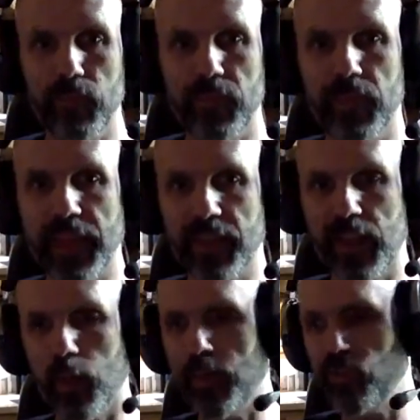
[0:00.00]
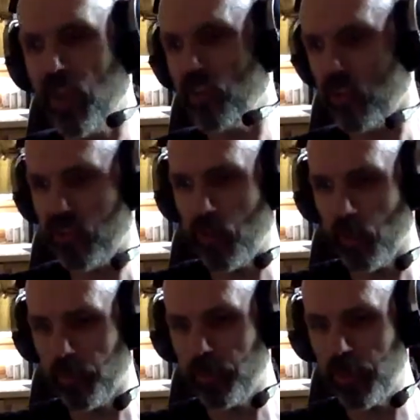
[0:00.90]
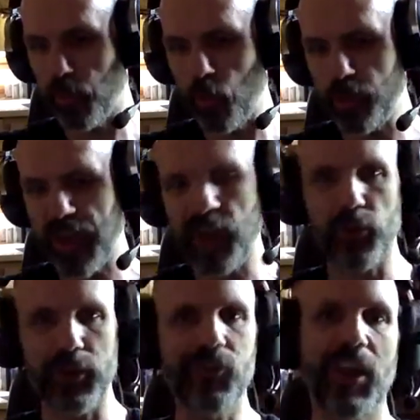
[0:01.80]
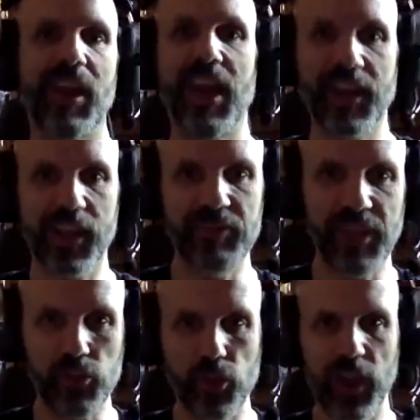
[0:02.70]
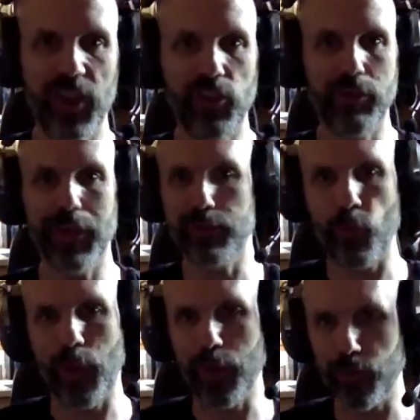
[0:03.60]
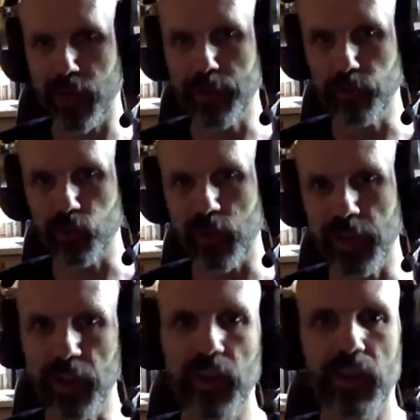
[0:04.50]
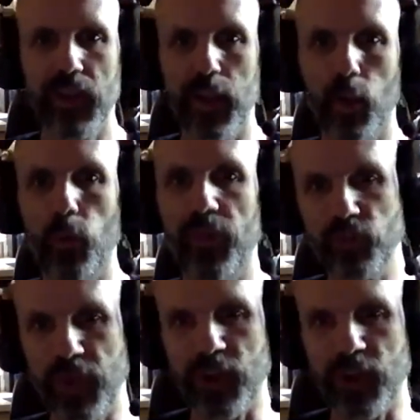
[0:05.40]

it's just a group of people gathered, say, at a convention, and you've got a 4-hour time slot. That's very